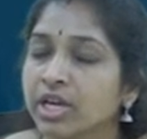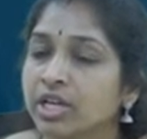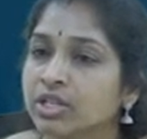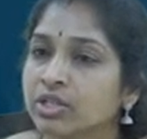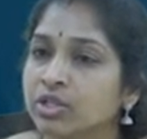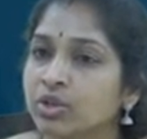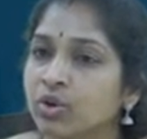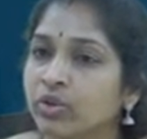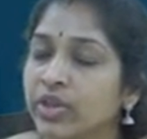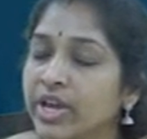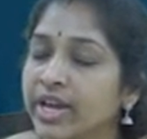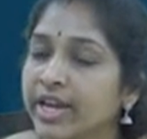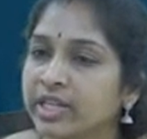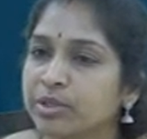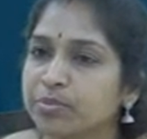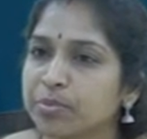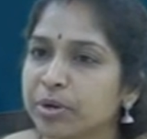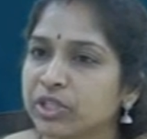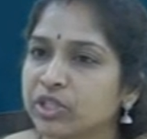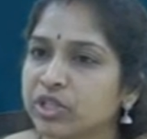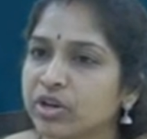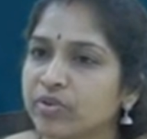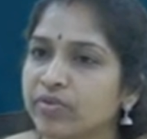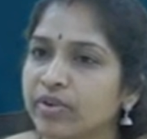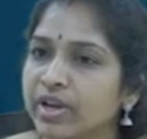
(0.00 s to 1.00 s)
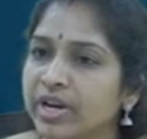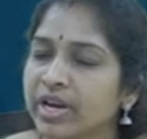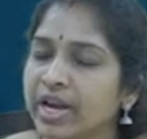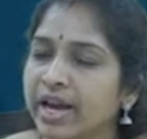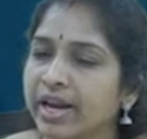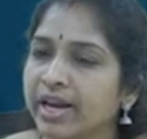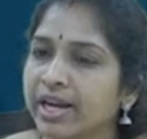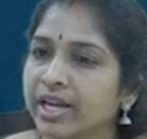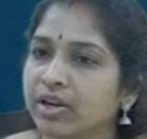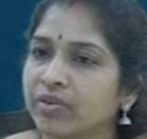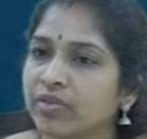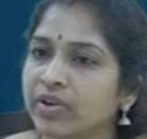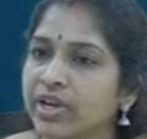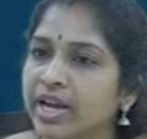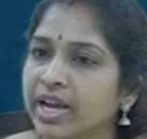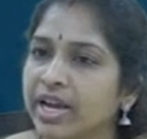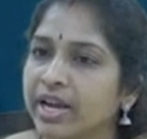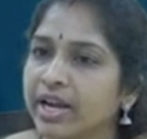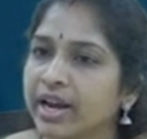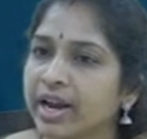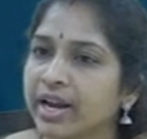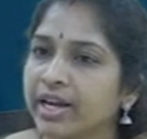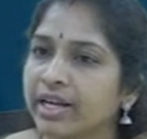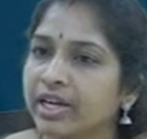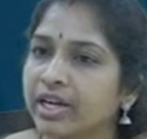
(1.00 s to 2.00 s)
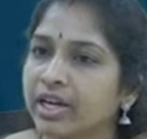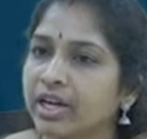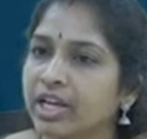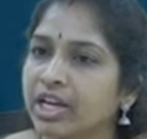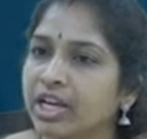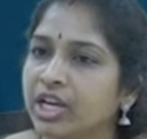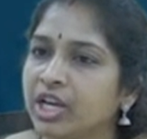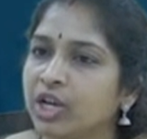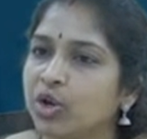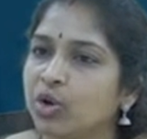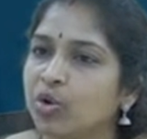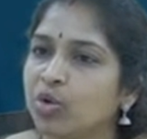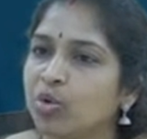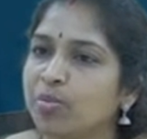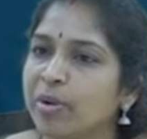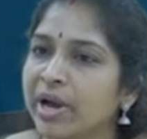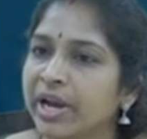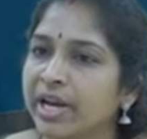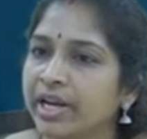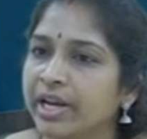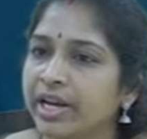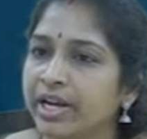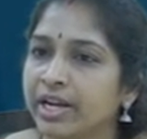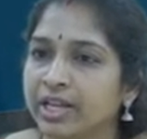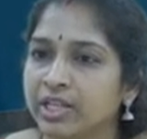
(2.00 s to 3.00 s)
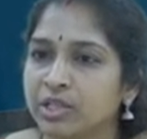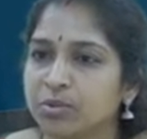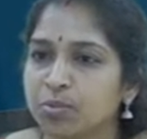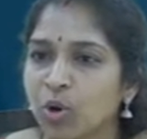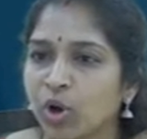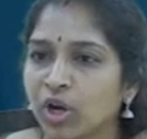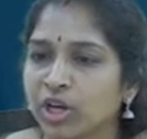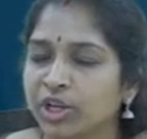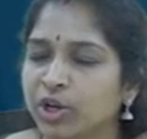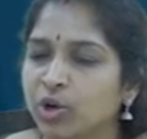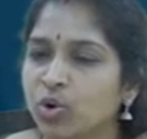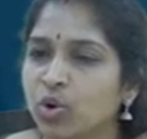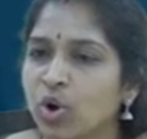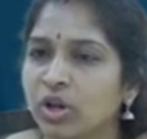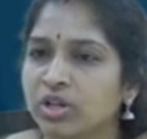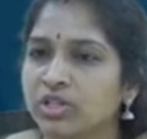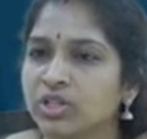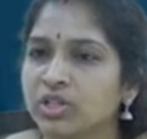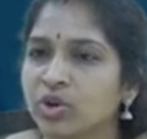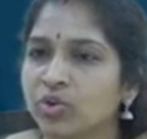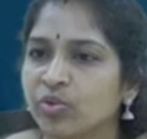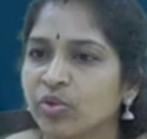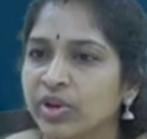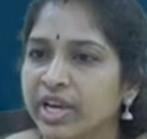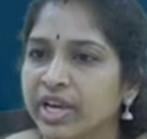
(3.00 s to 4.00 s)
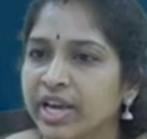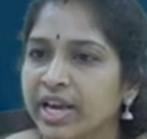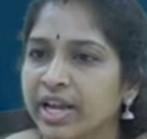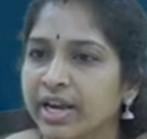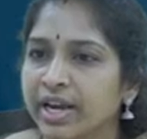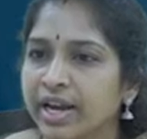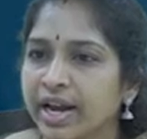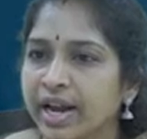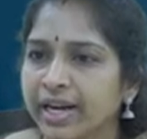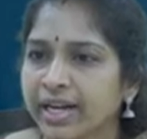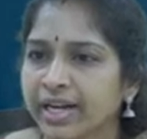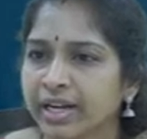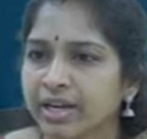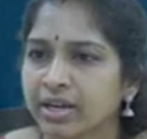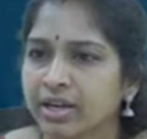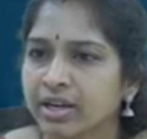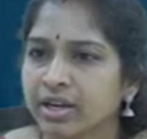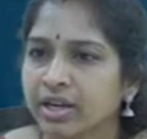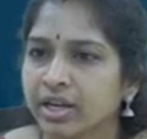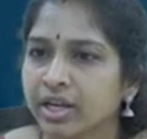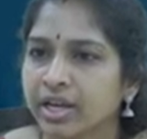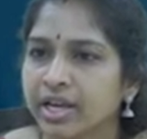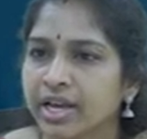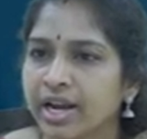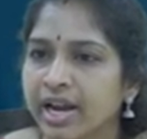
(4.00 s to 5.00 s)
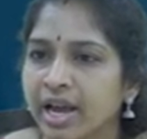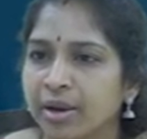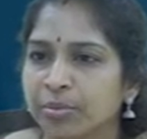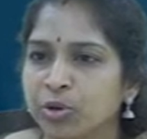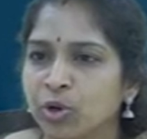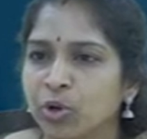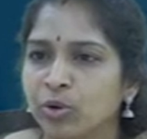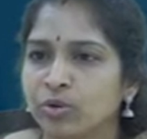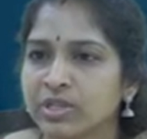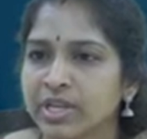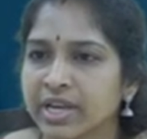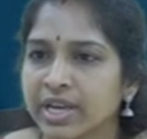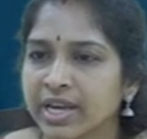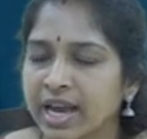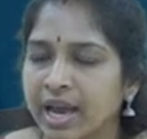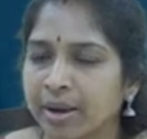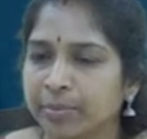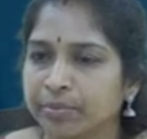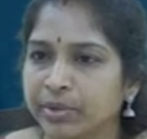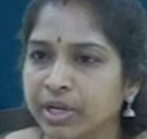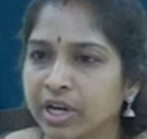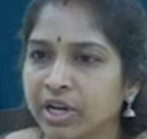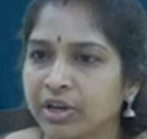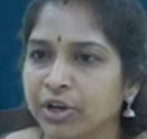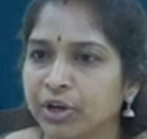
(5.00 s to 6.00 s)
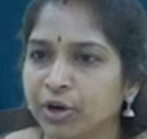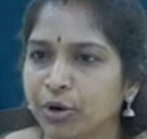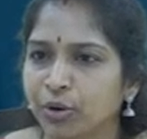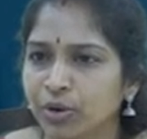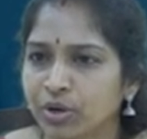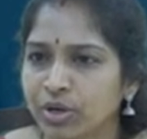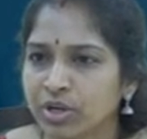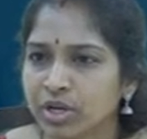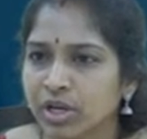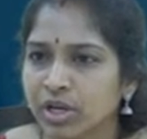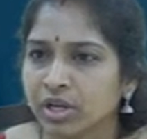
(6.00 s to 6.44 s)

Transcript: So the expression for current we can write dq by dt. Small q also we can write. Here I am using capital Q.